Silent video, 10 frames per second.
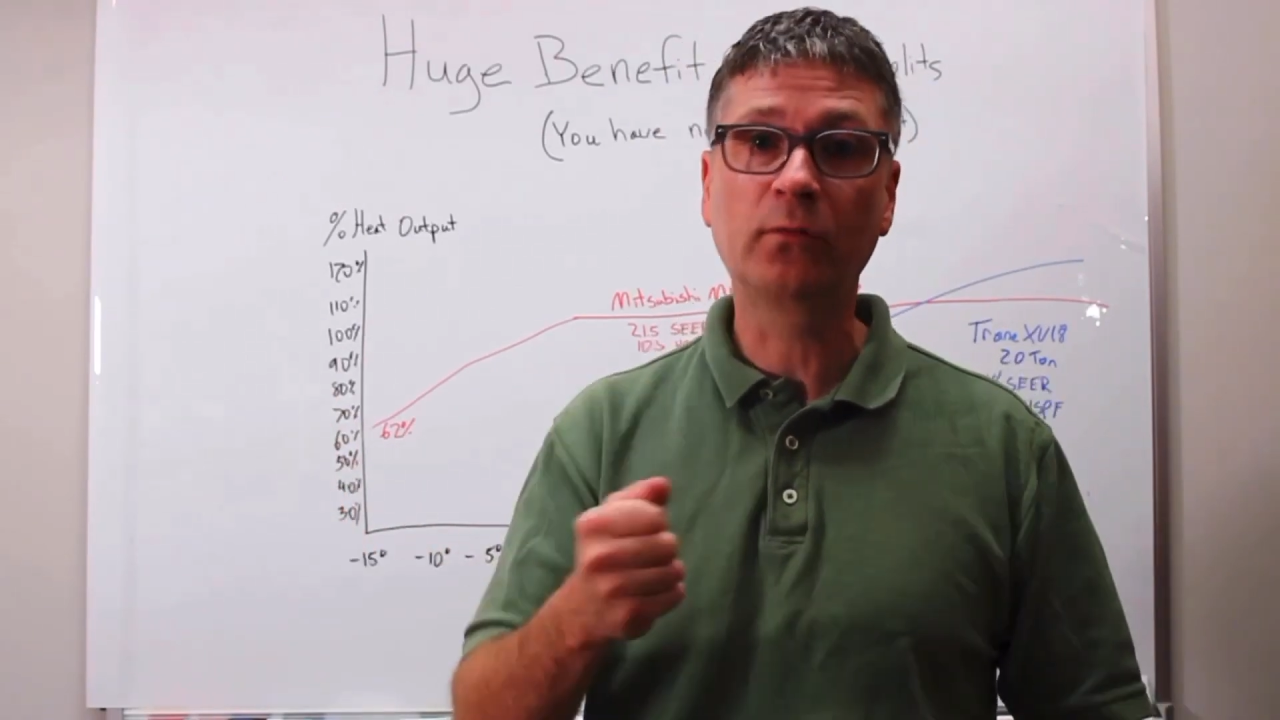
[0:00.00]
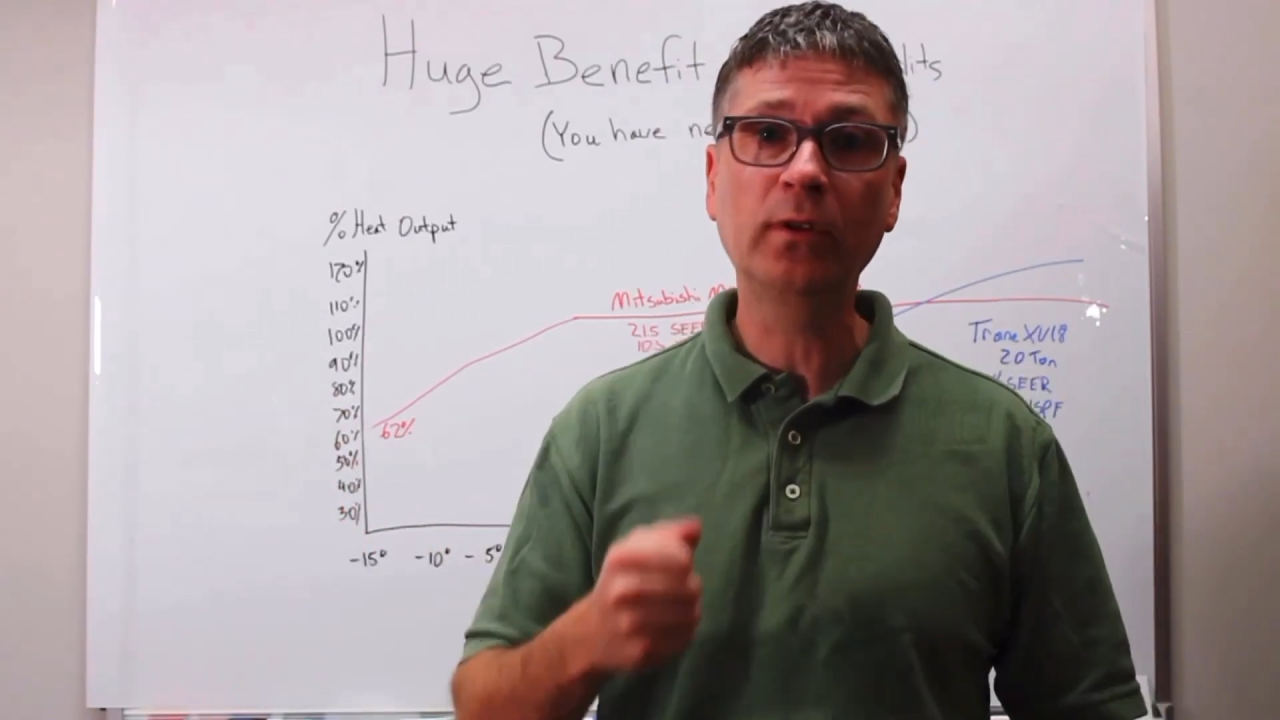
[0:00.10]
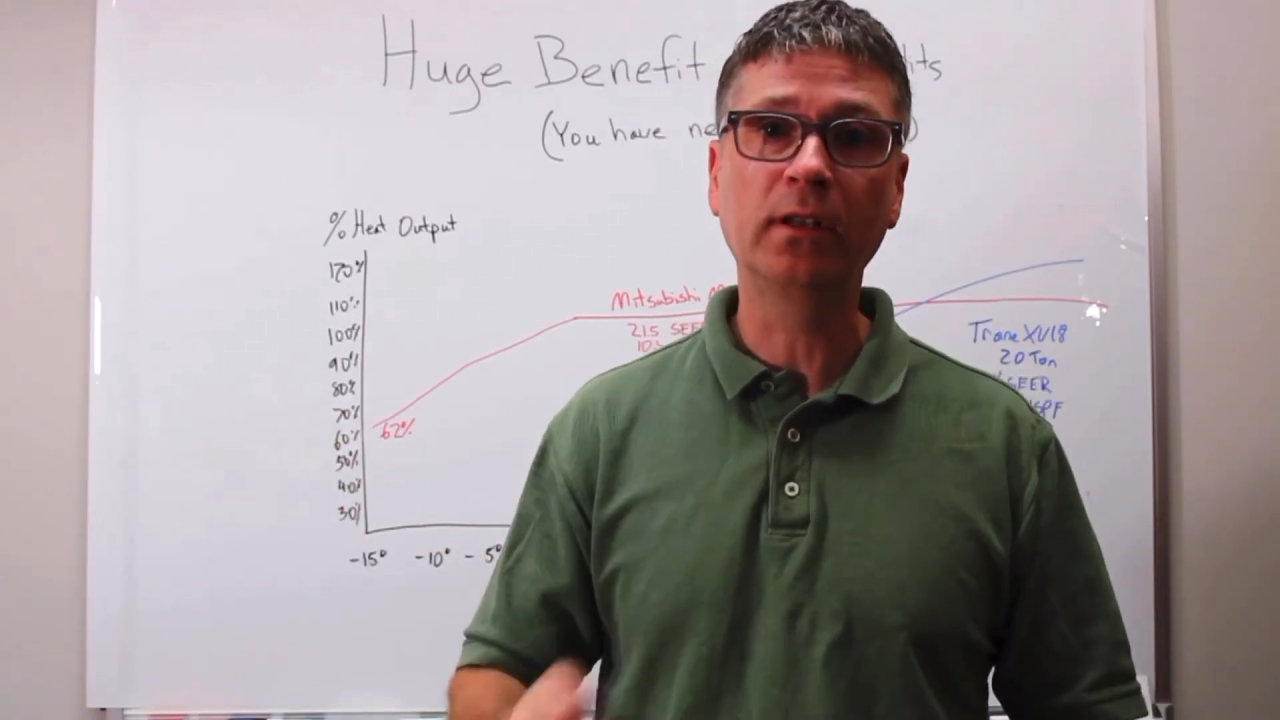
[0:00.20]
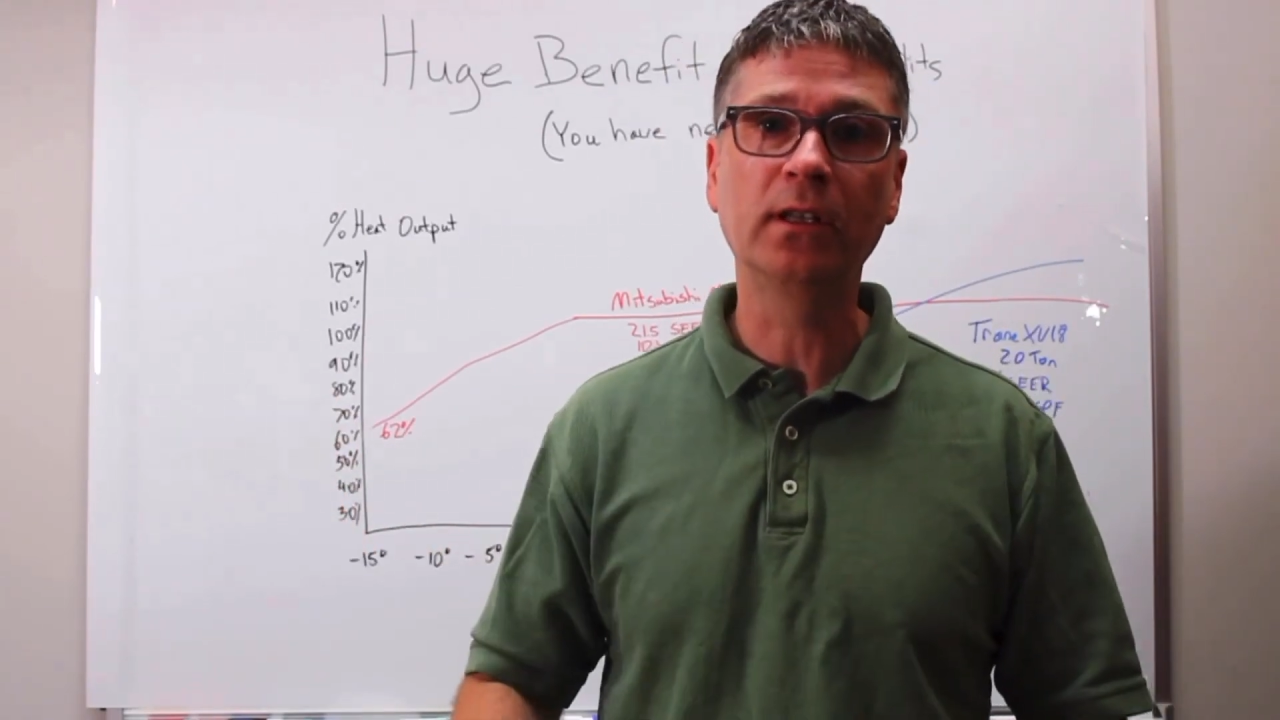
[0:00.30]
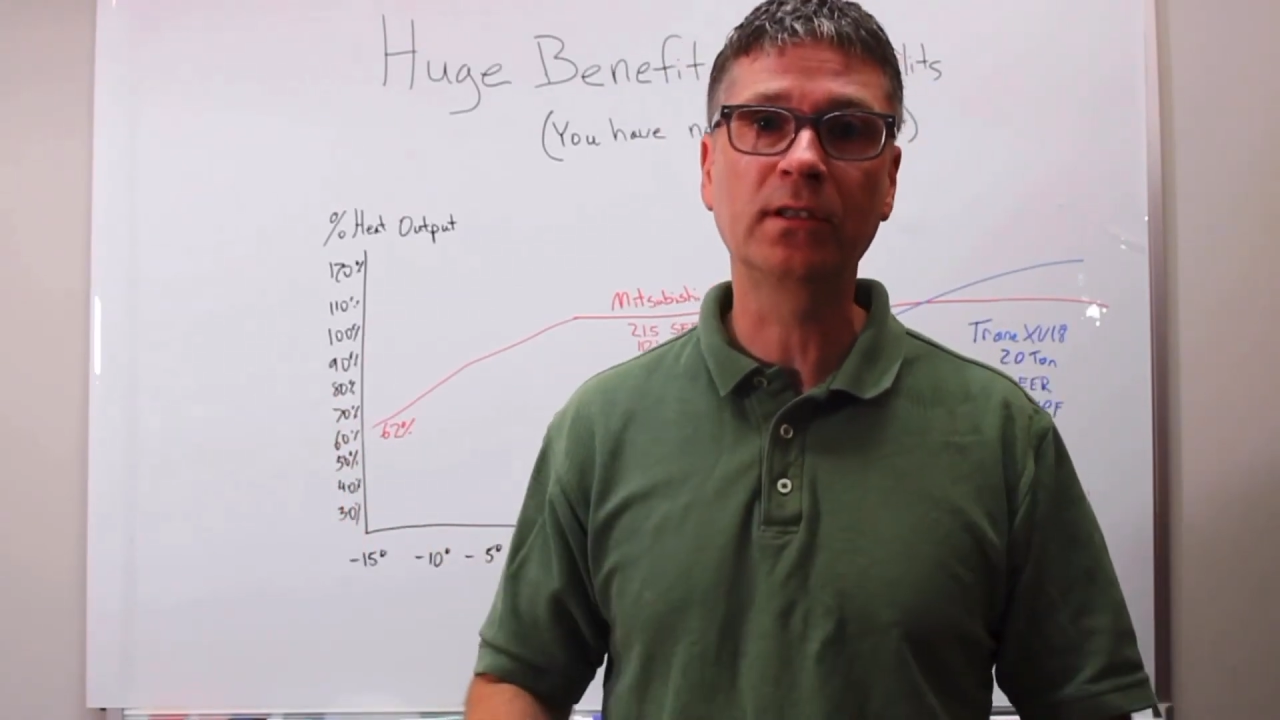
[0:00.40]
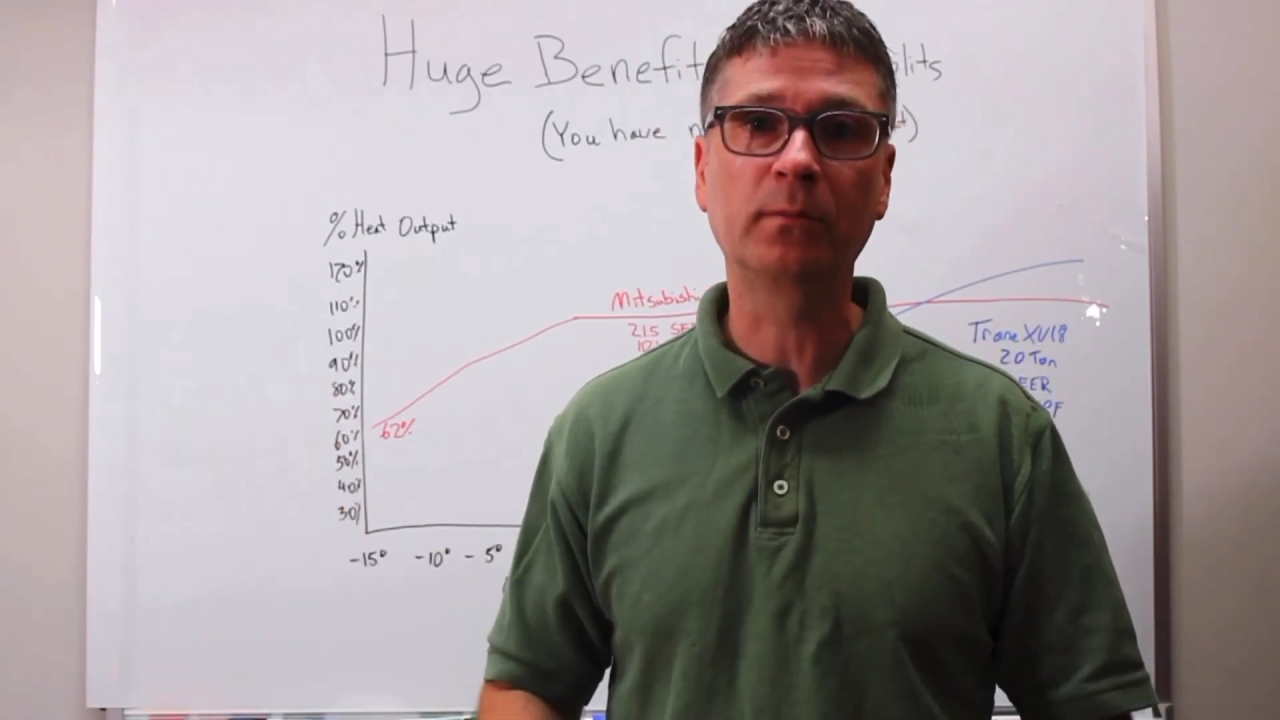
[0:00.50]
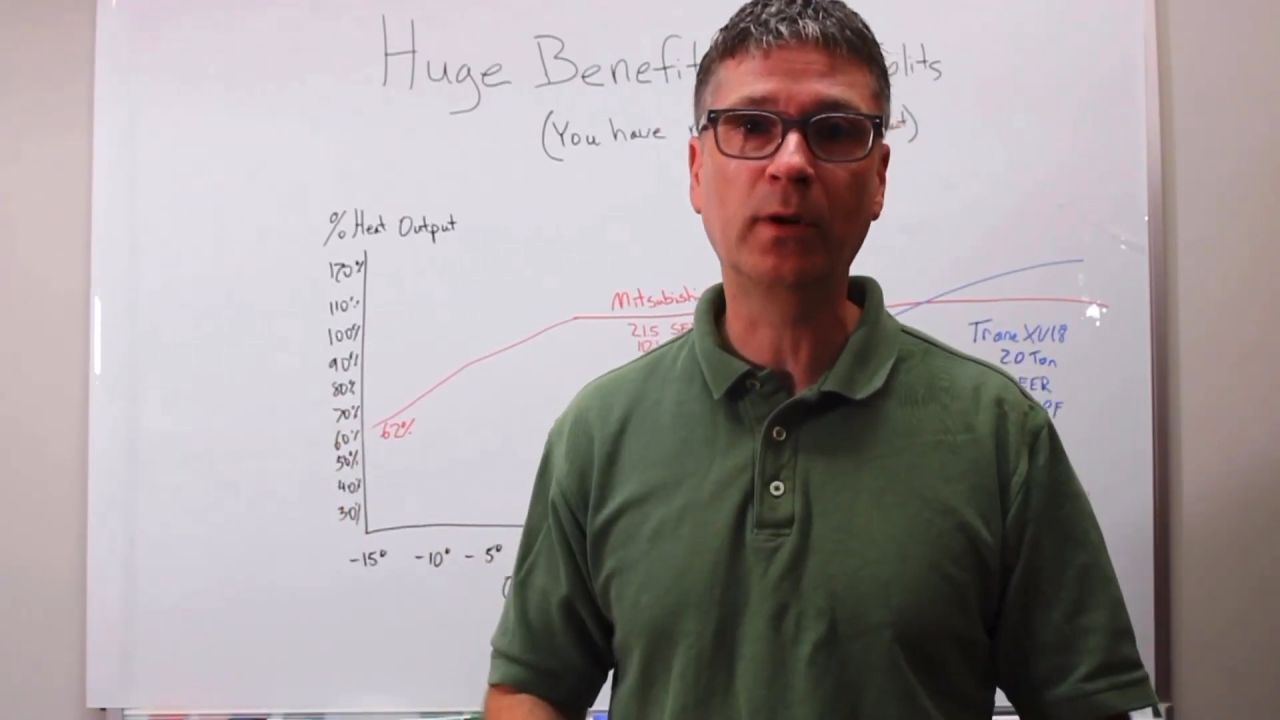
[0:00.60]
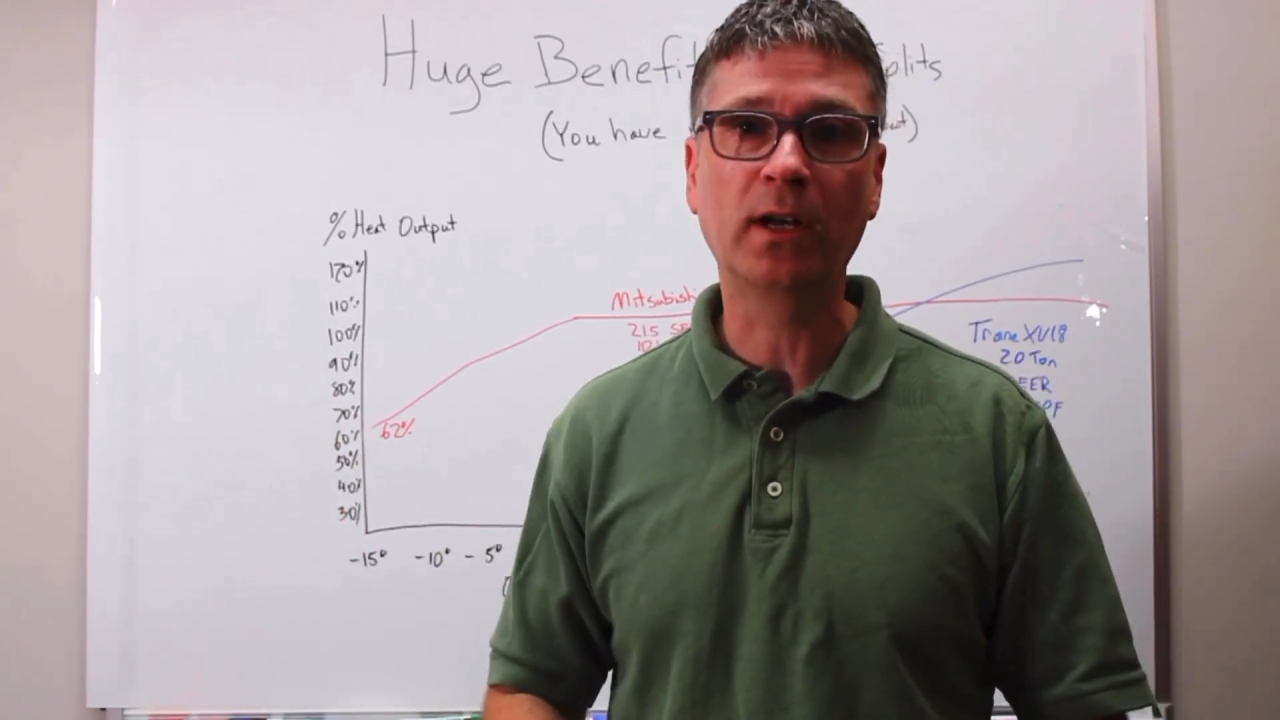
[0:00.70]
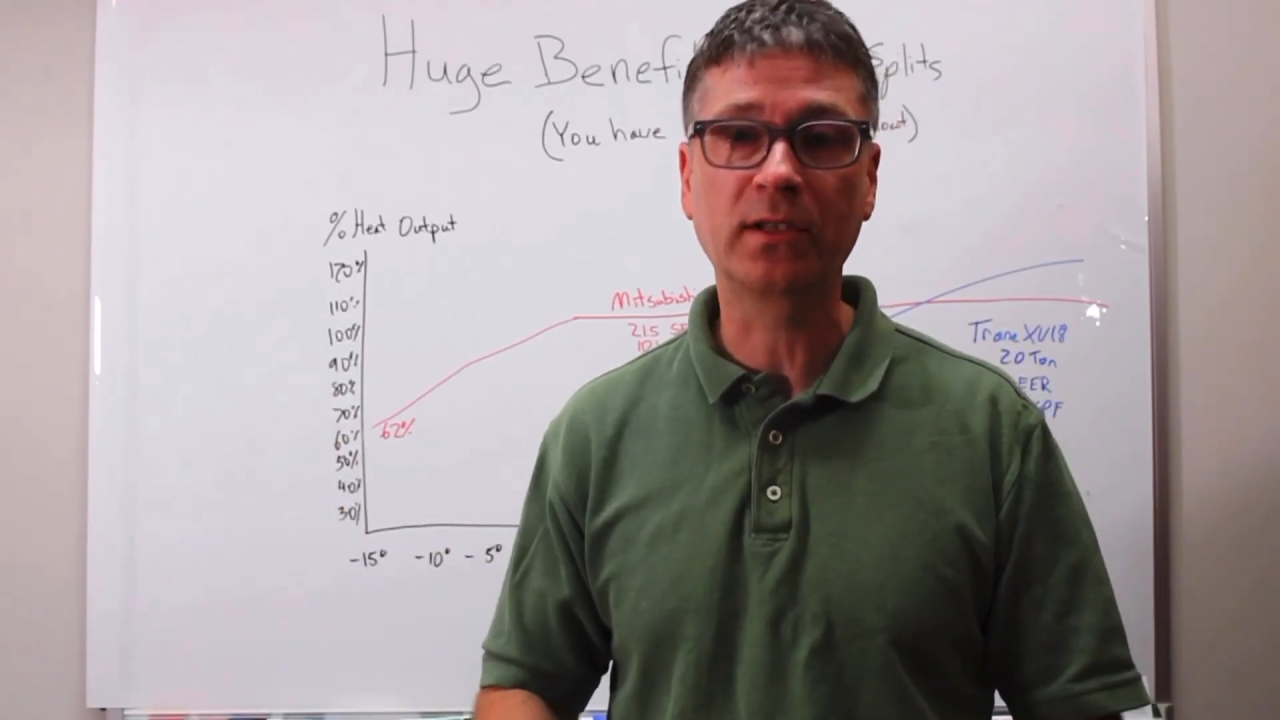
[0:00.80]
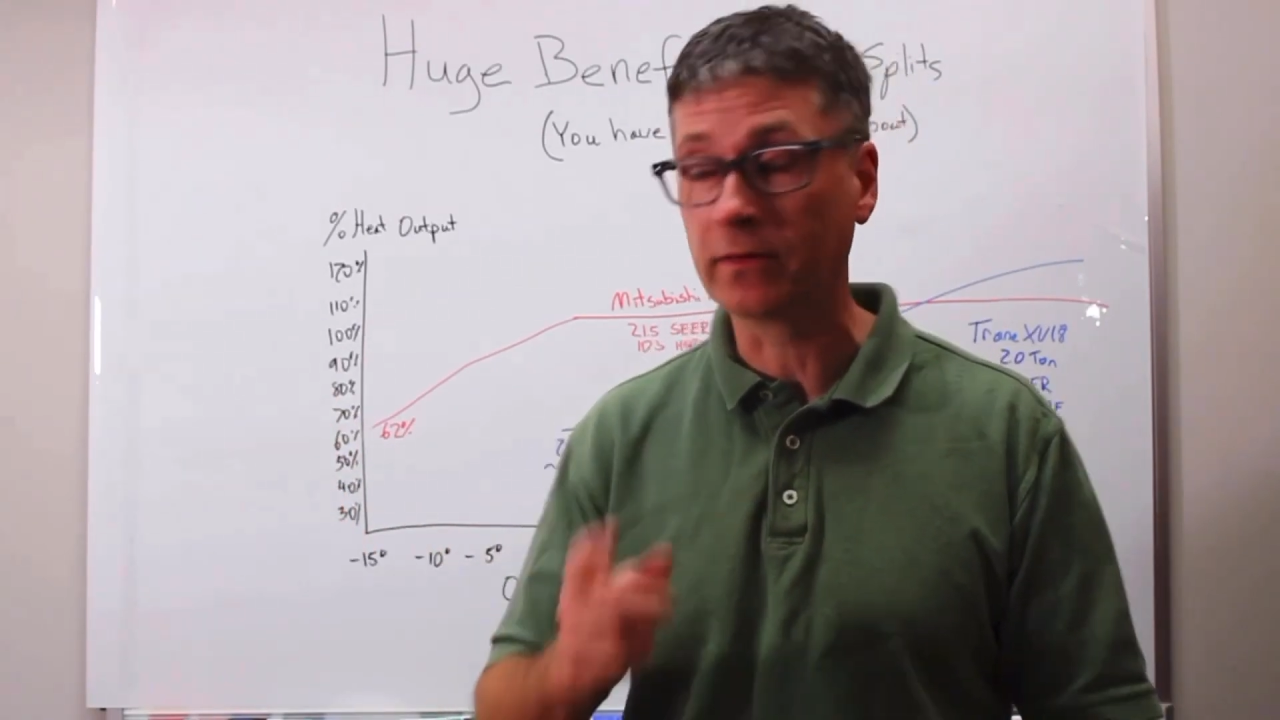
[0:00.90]
really is
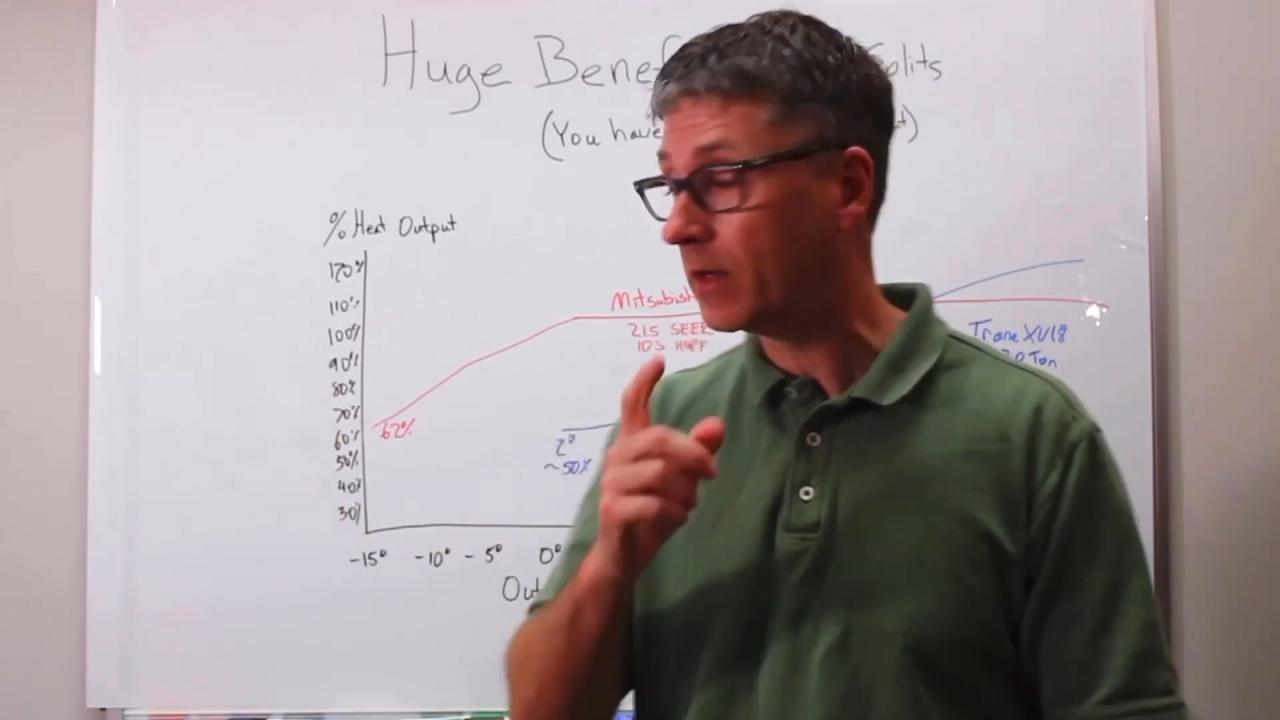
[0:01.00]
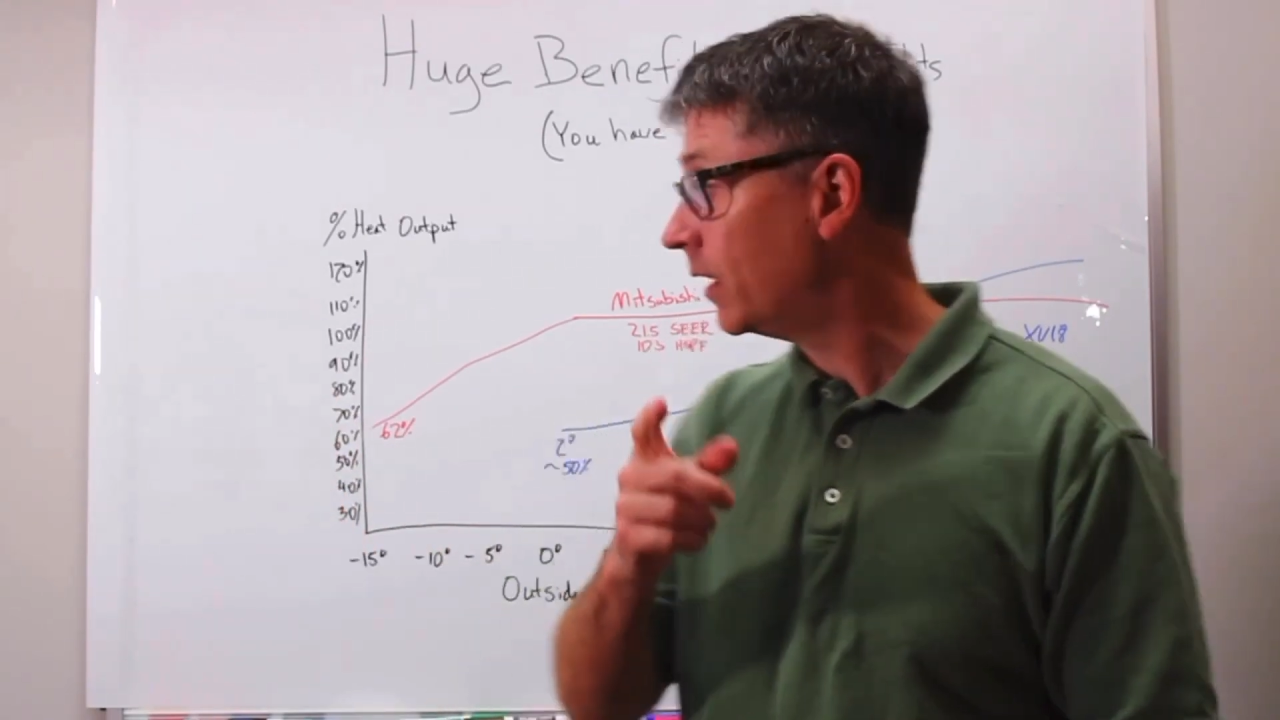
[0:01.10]
impressive.